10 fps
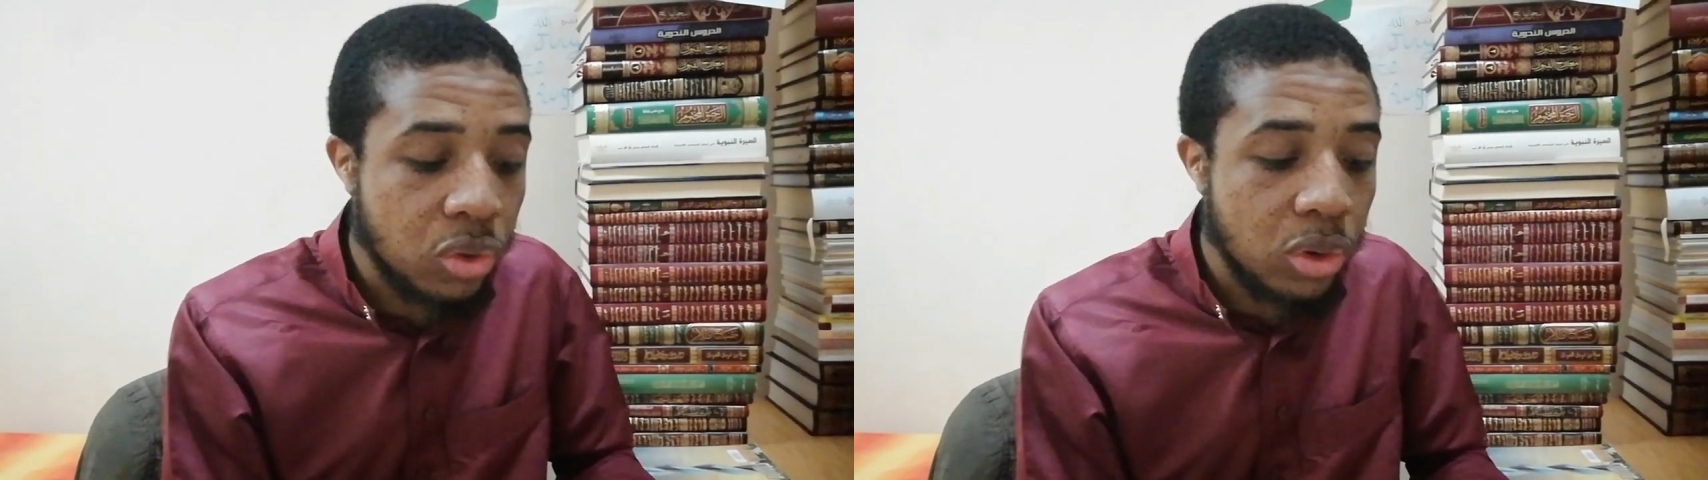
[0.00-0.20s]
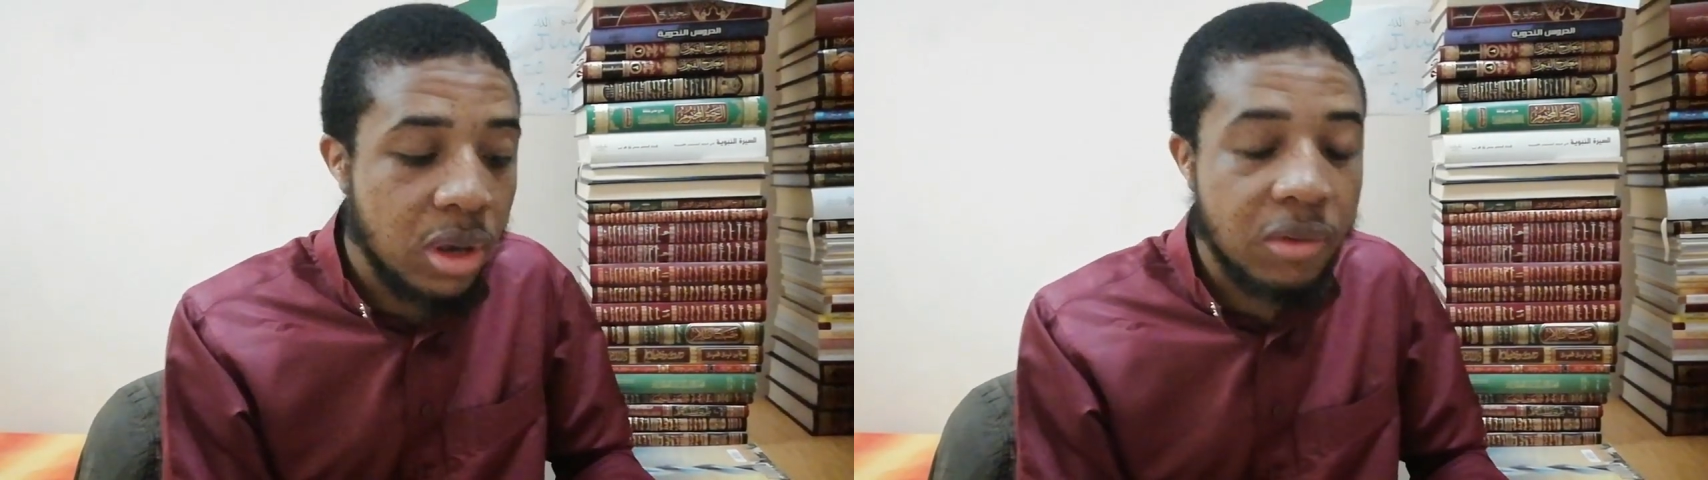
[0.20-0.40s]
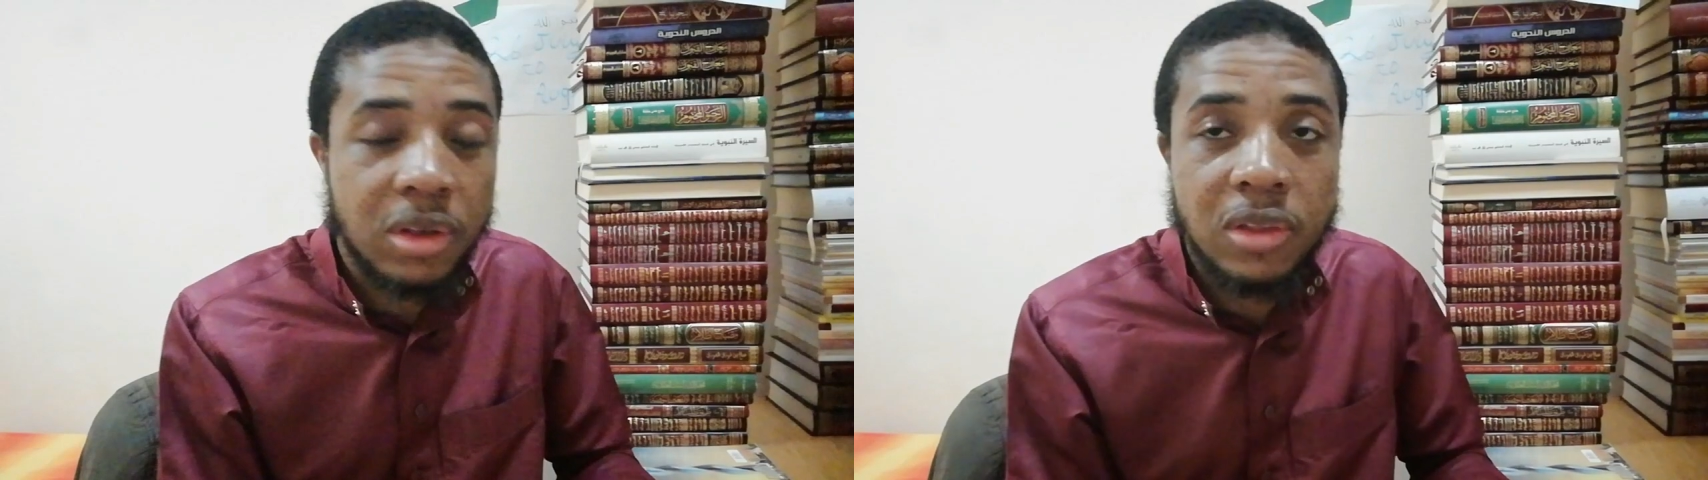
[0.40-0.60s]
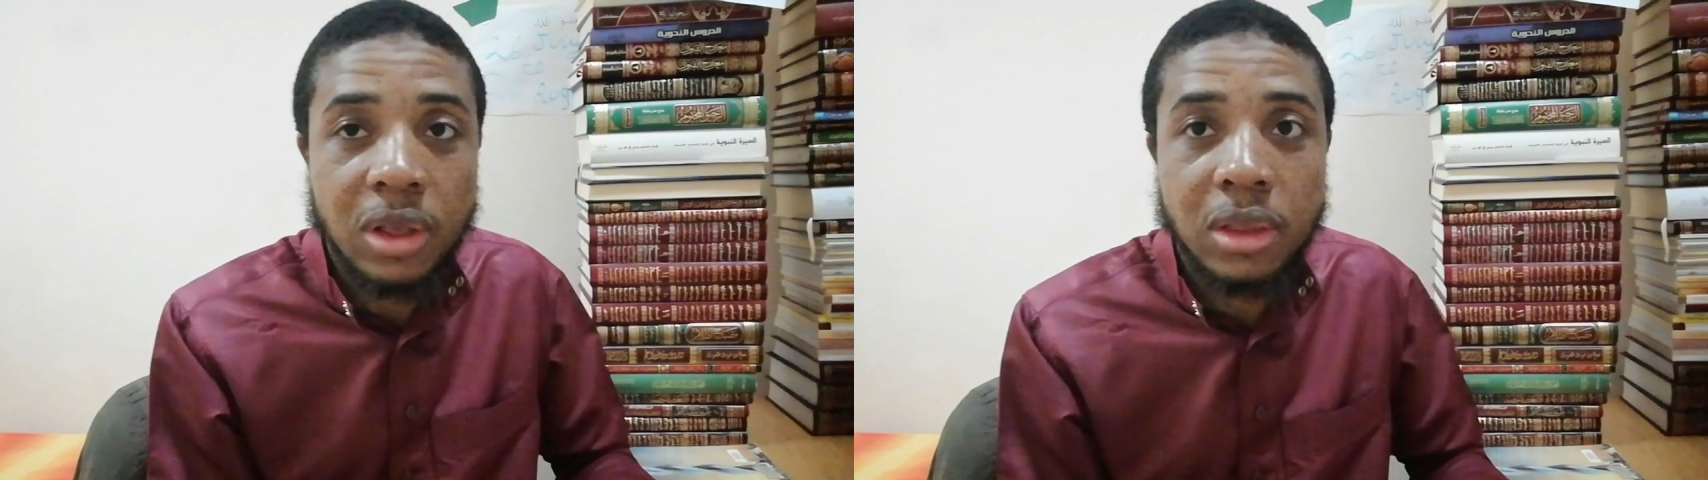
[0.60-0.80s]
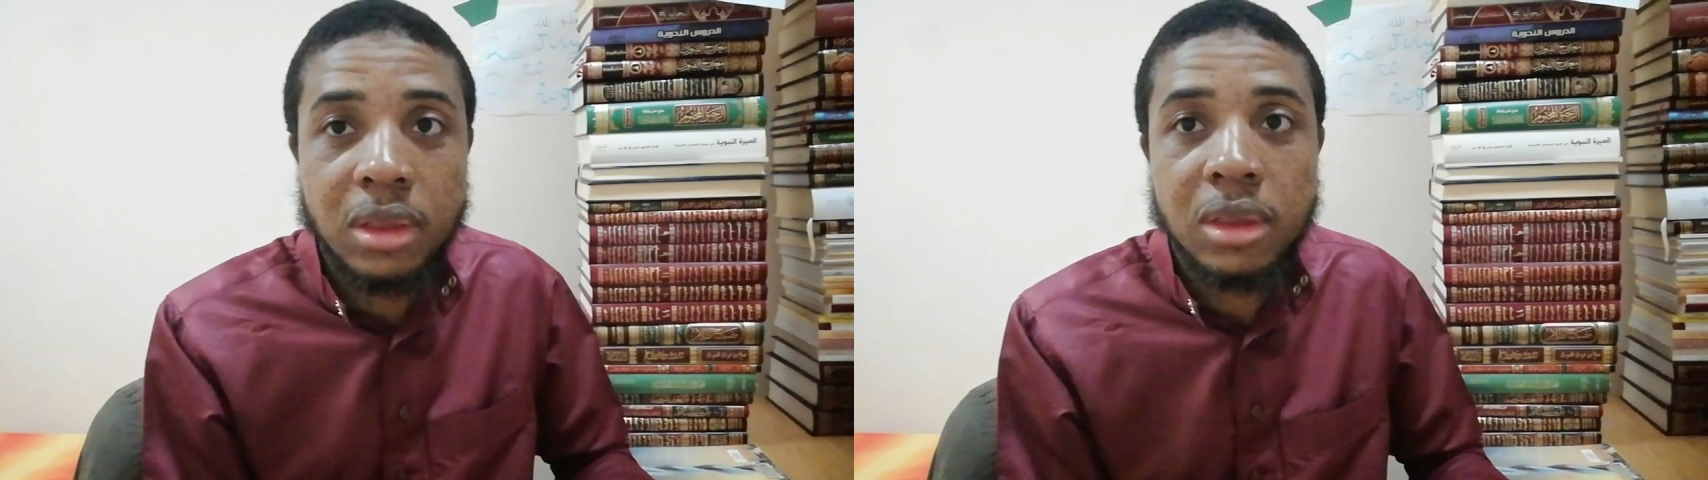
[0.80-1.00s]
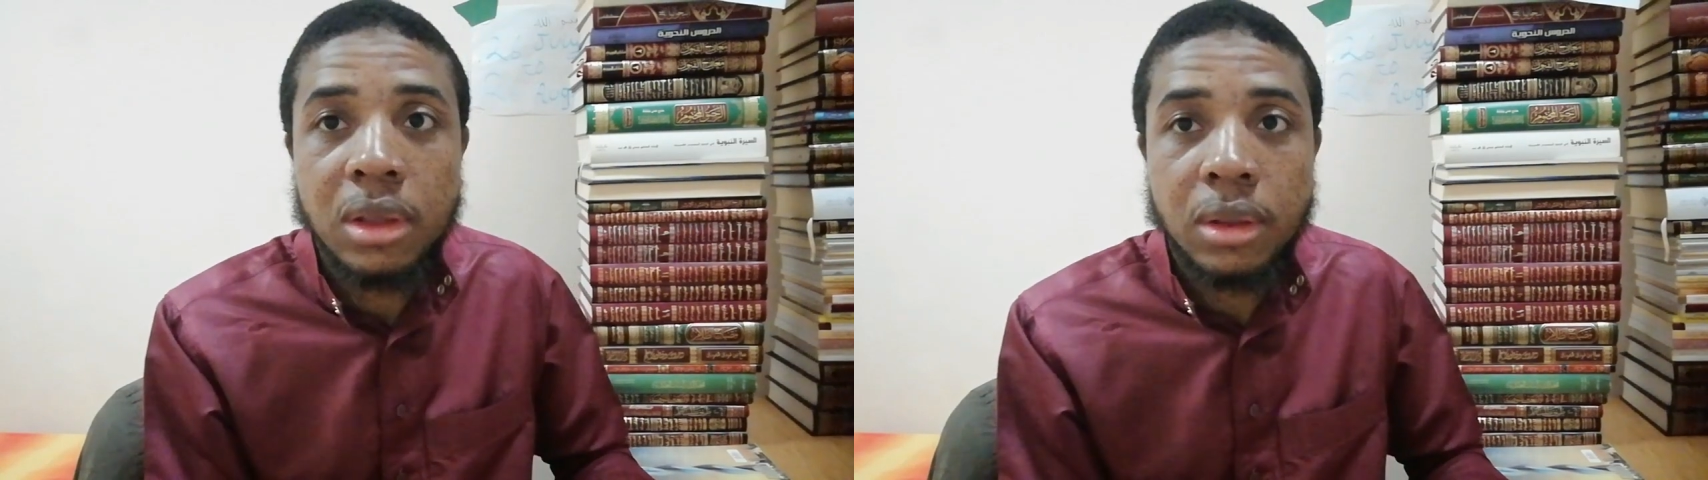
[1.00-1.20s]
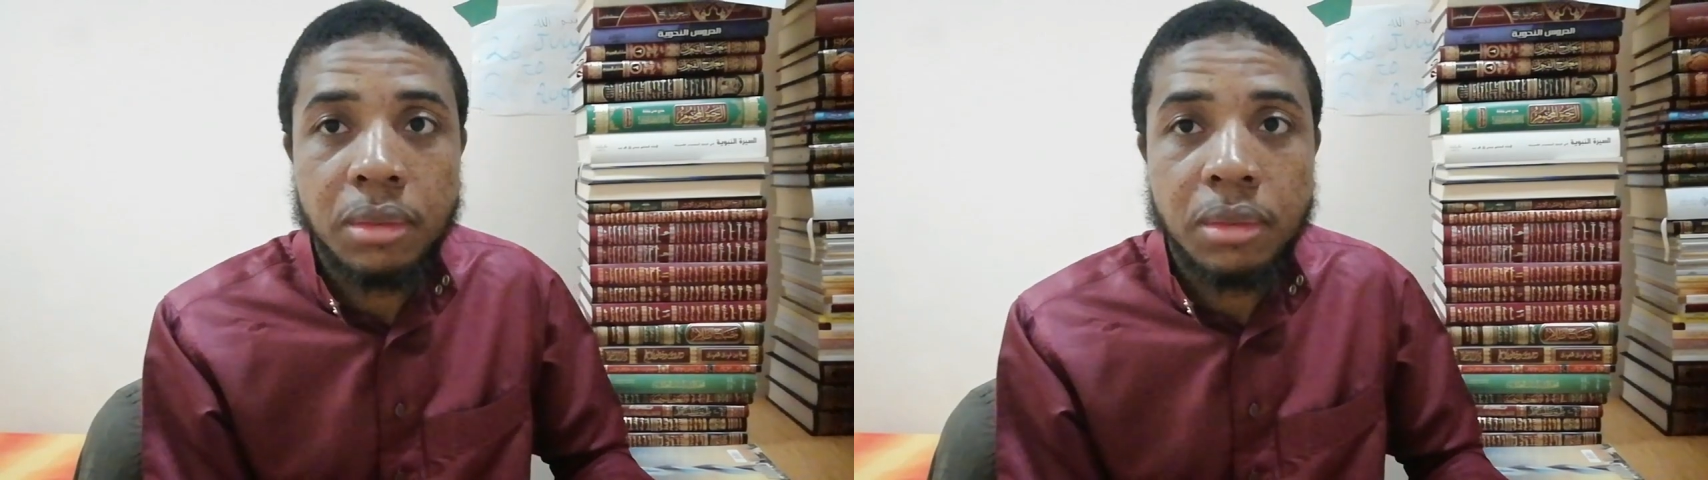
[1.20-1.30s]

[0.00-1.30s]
sun never sets.